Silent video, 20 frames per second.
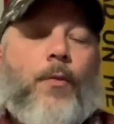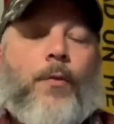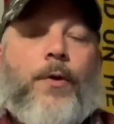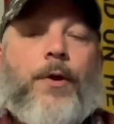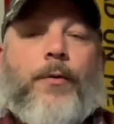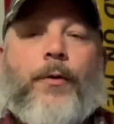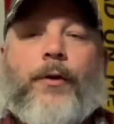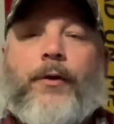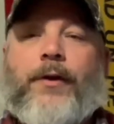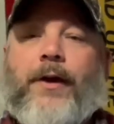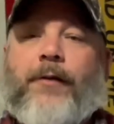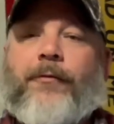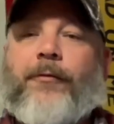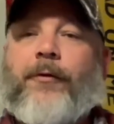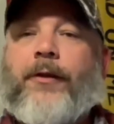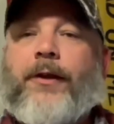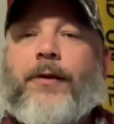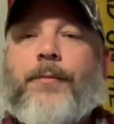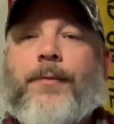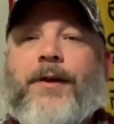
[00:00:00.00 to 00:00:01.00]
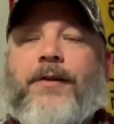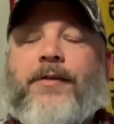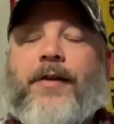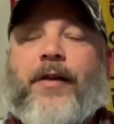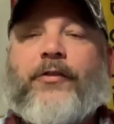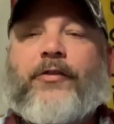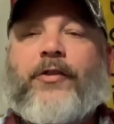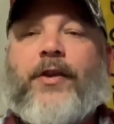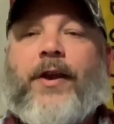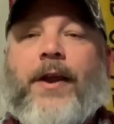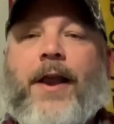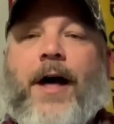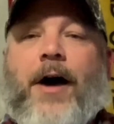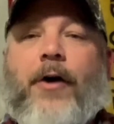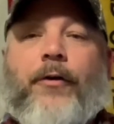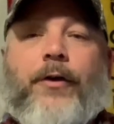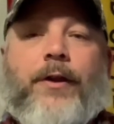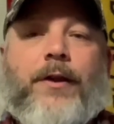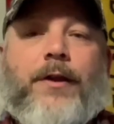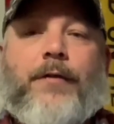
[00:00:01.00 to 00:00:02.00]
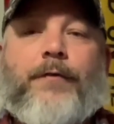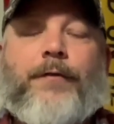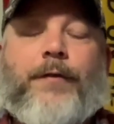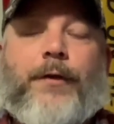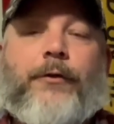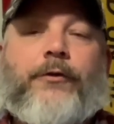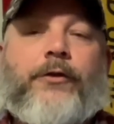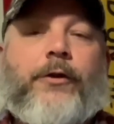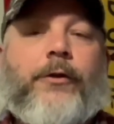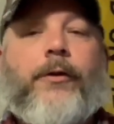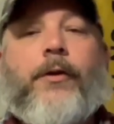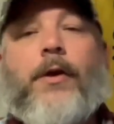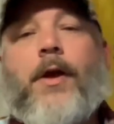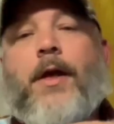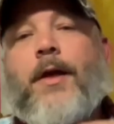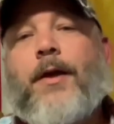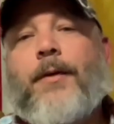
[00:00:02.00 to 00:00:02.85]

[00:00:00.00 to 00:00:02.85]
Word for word: We will definitely be testing it out in the future